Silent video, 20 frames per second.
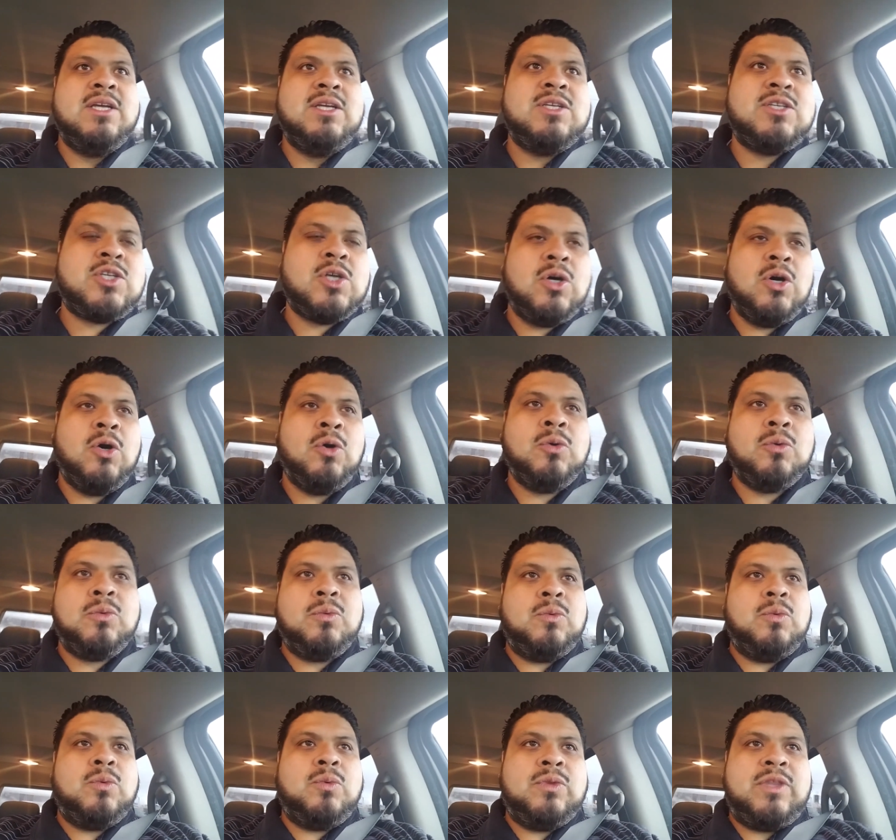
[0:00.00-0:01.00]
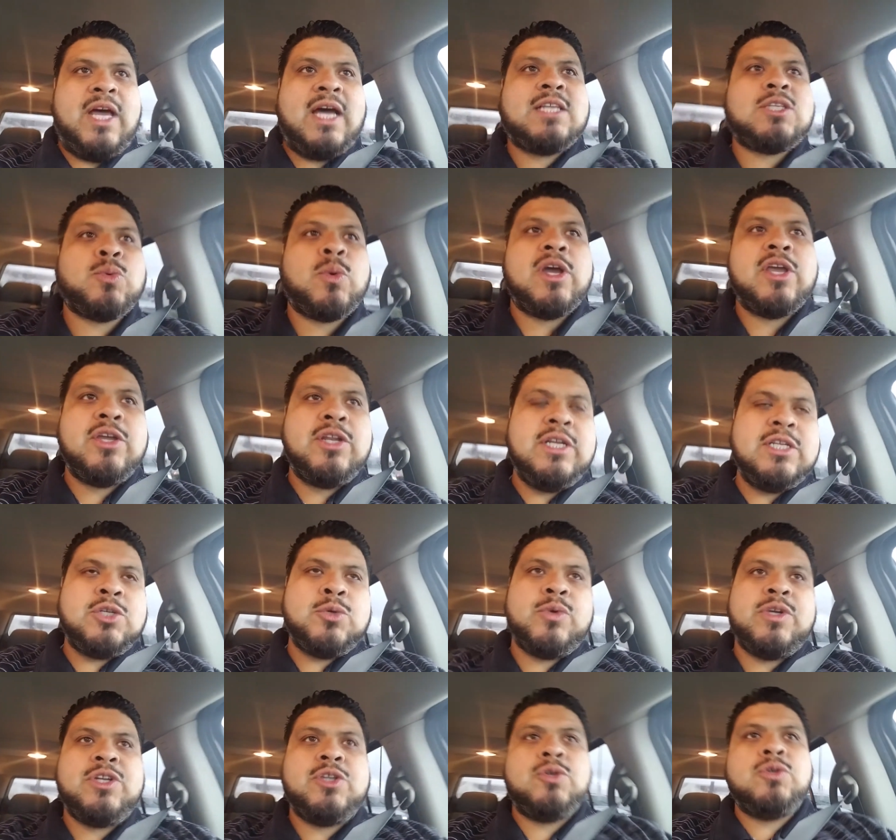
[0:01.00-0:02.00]
So that's why you need
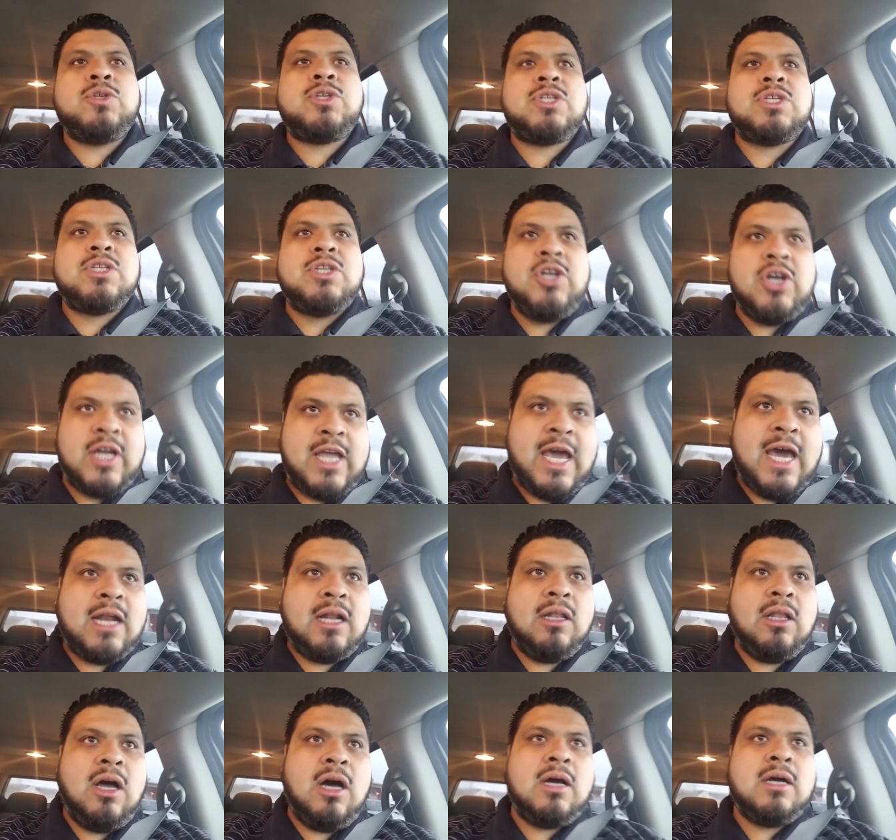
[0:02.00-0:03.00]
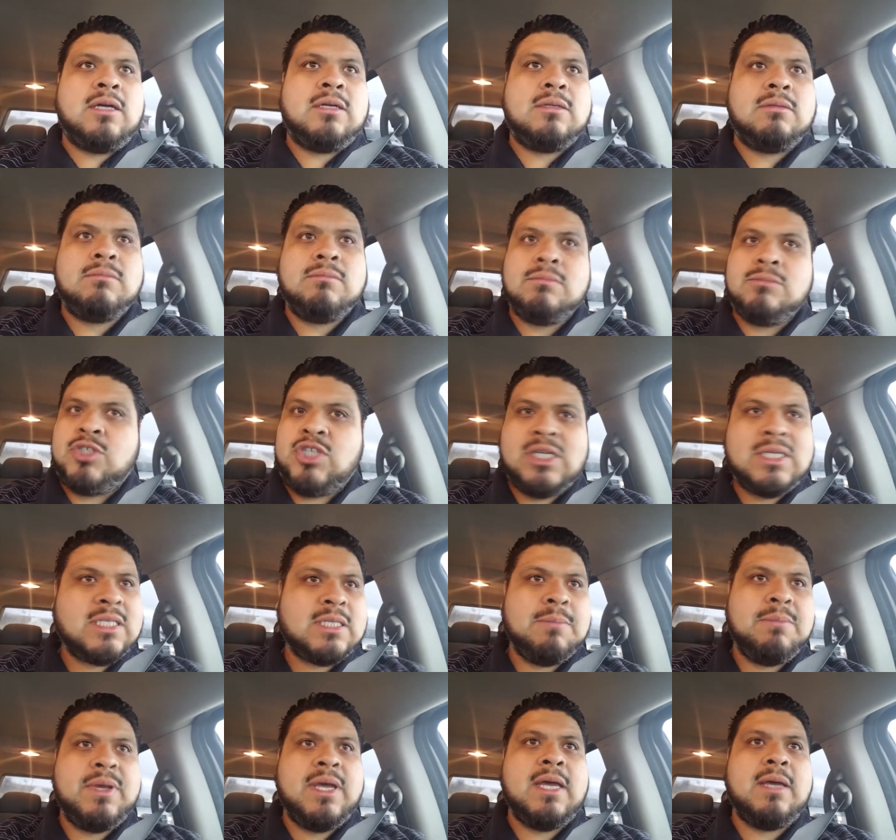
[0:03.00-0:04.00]
to reduce your catalog
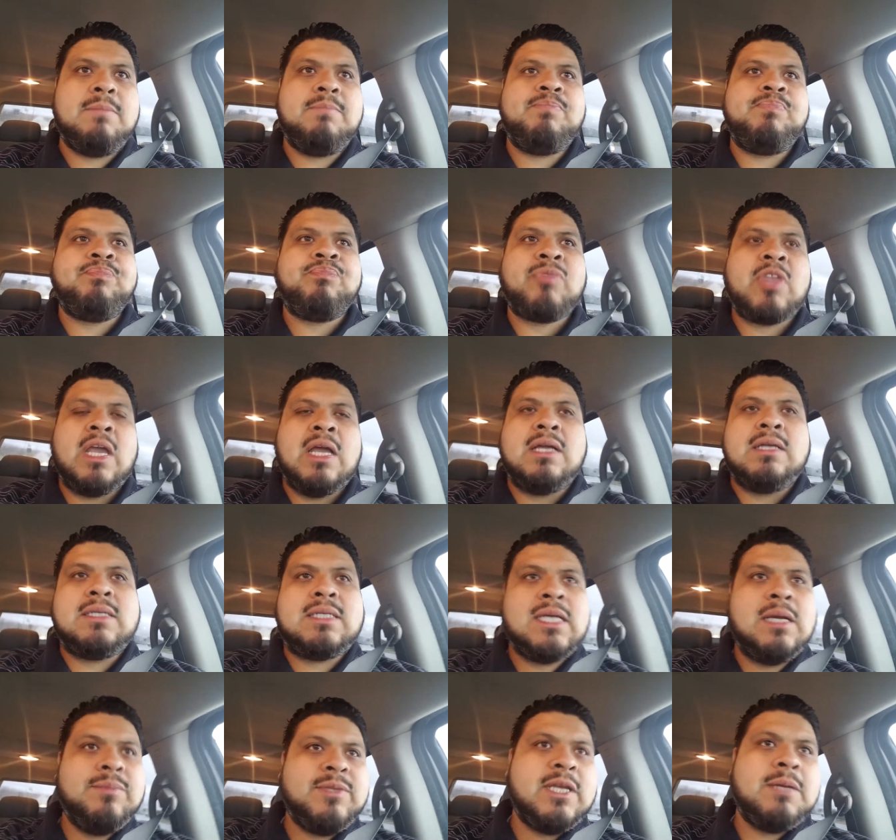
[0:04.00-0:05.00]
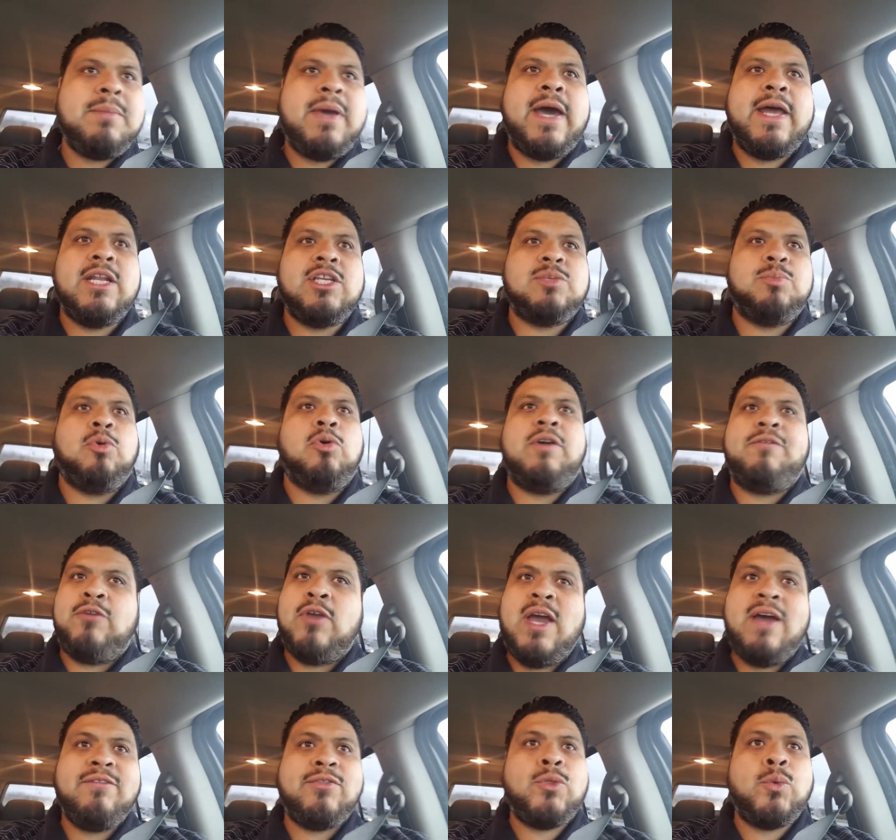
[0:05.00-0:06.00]
just a bit, something manageable. If
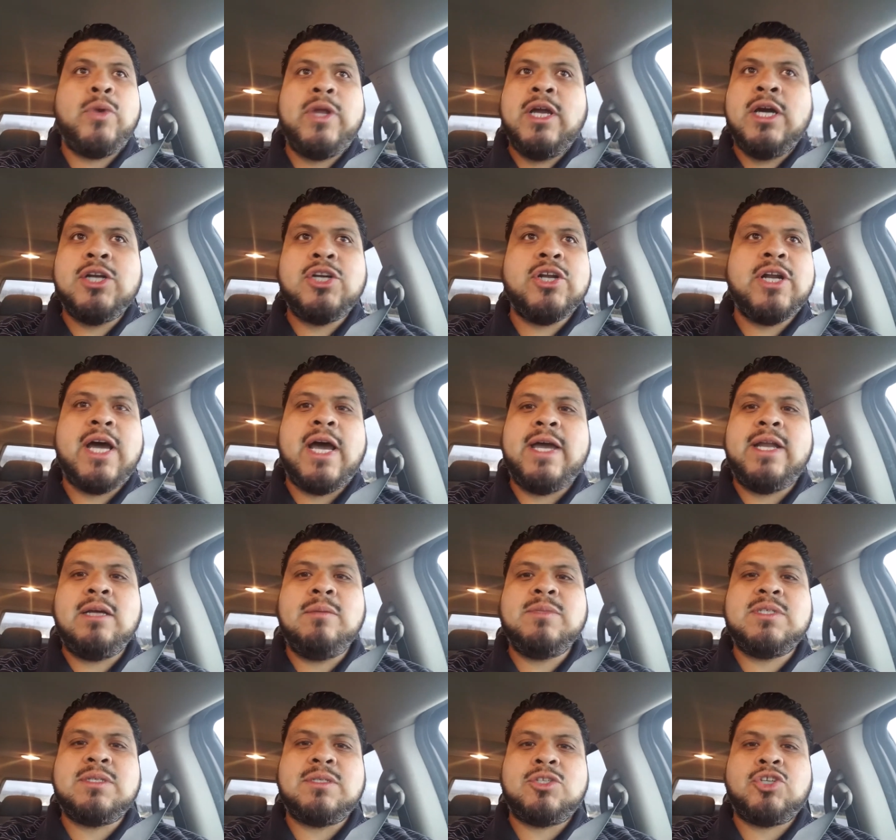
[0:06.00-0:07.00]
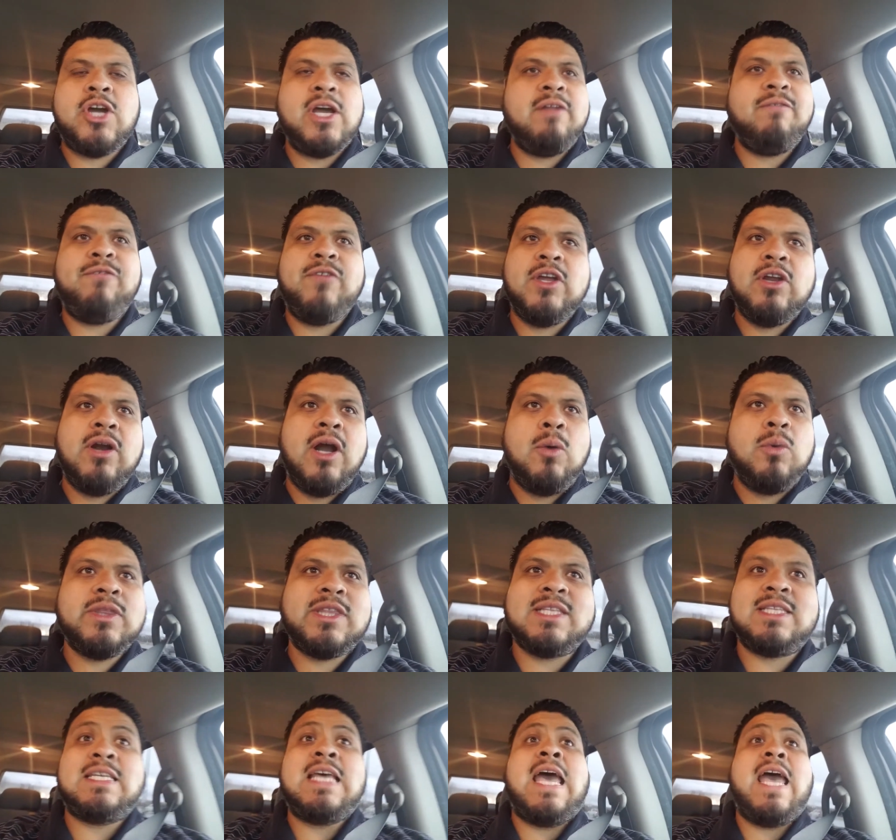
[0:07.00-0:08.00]
you have 300 items, try to figure out what
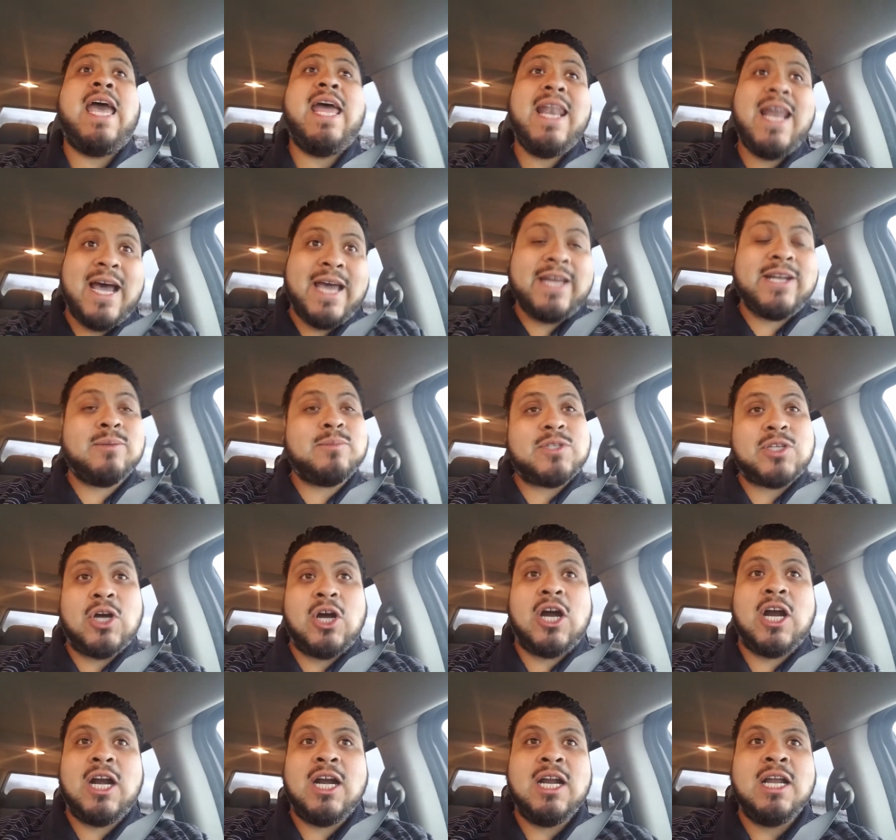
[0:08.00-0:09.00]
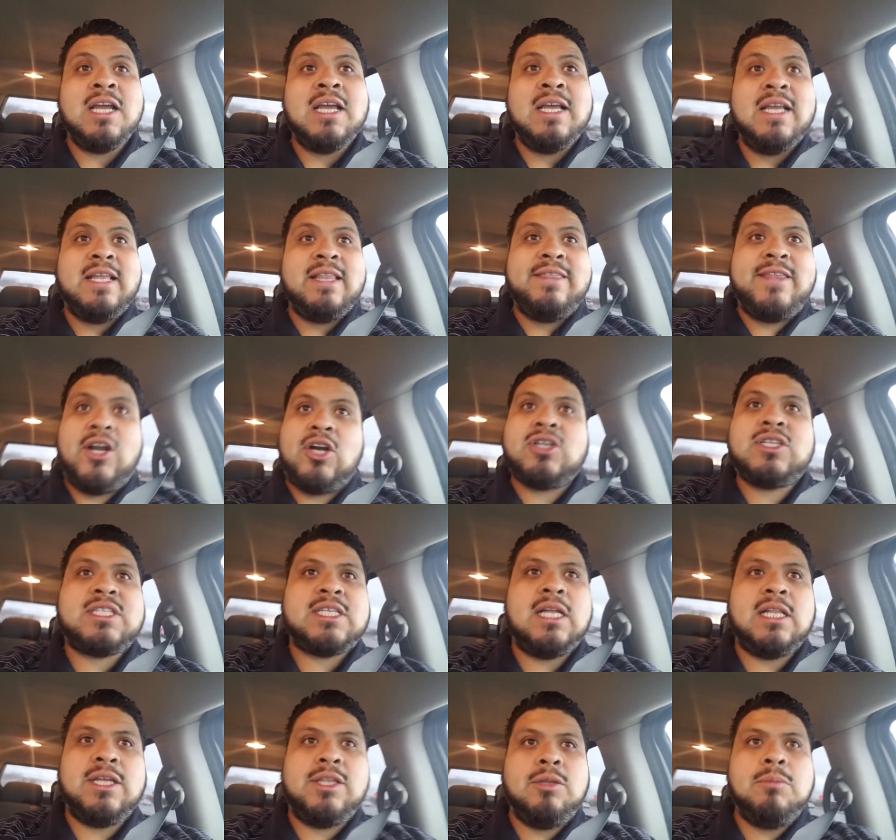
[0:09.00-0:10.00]
the 10 items are that are
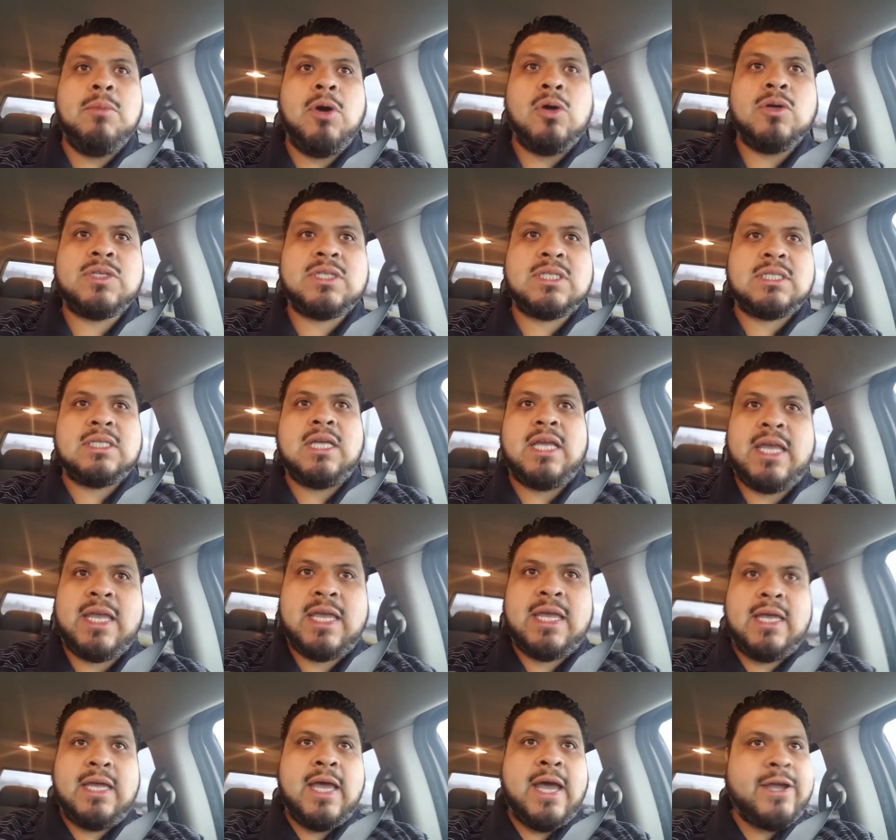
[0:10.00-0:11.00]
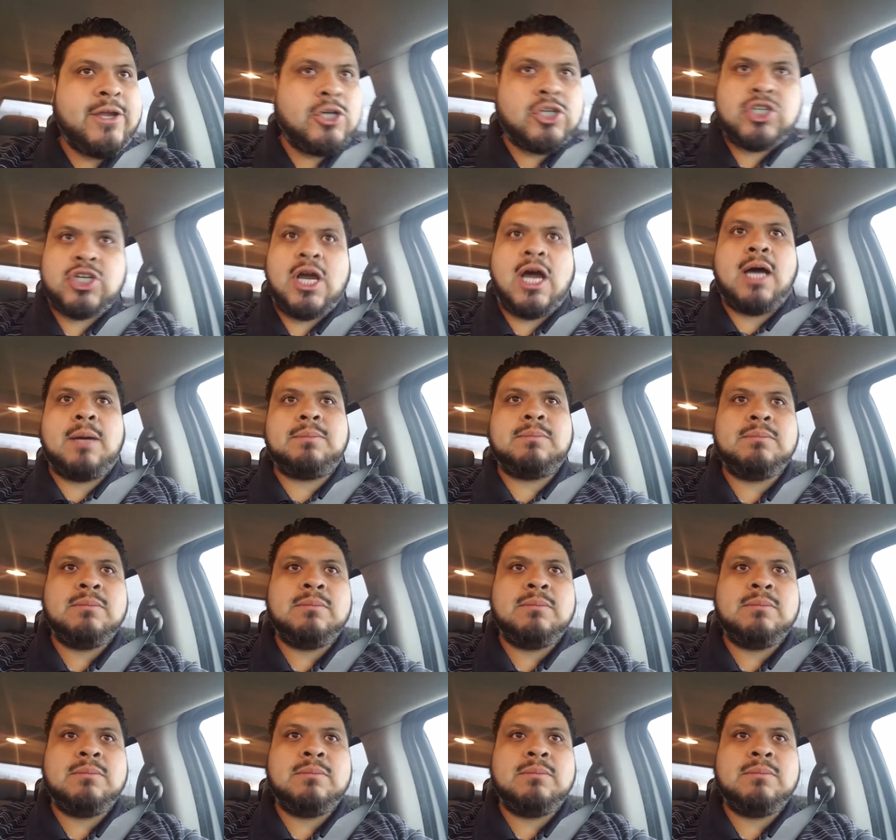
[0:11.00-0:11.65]
selling the most at your shop,